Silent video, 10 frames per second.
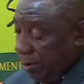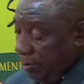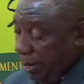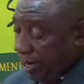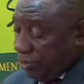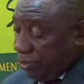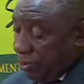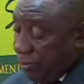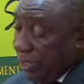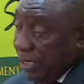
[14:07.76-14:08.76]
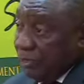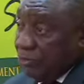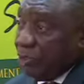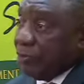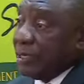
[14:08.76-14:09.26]
Whilst your
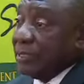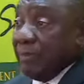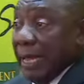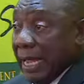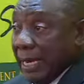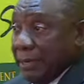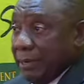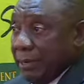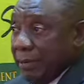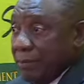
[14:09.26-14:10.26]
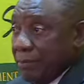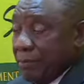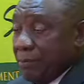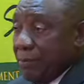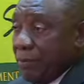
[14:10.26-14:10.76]
religion was banned
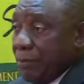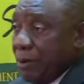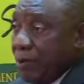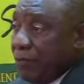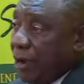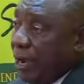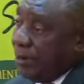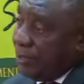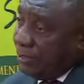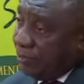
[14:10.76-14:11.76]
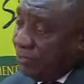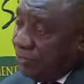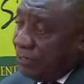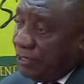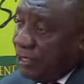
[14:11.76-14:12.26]
for
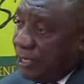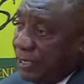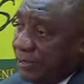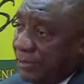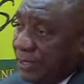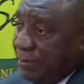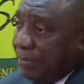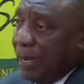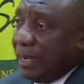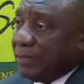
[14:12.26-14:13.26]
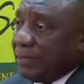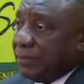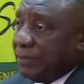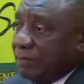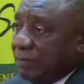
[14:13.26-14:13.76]
150 years in the
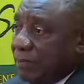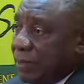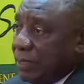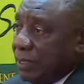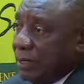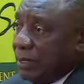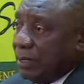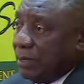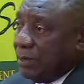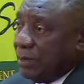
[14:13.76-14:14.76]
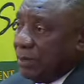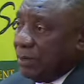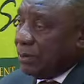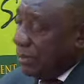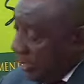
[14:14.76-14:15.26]
past,
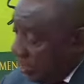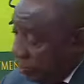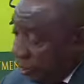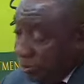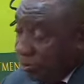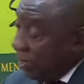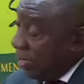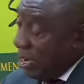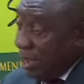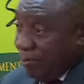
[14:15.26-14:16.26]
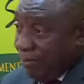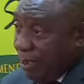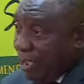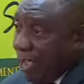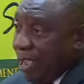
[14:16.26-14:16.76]
your religion will
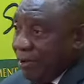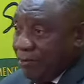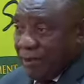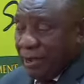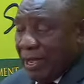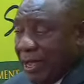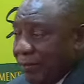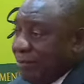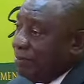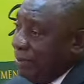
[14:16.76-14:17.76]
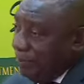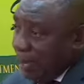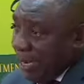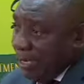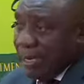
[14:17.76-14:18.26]
never, ever, ever be
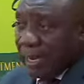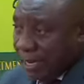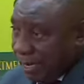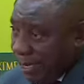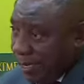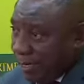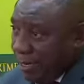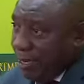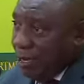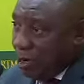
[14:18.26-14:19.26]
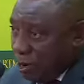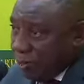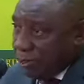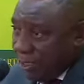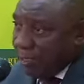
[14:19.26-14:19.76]
banned again.
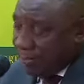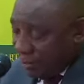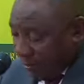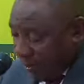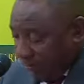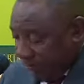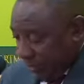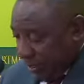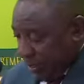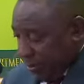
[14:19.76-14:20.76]
Not in South Africa.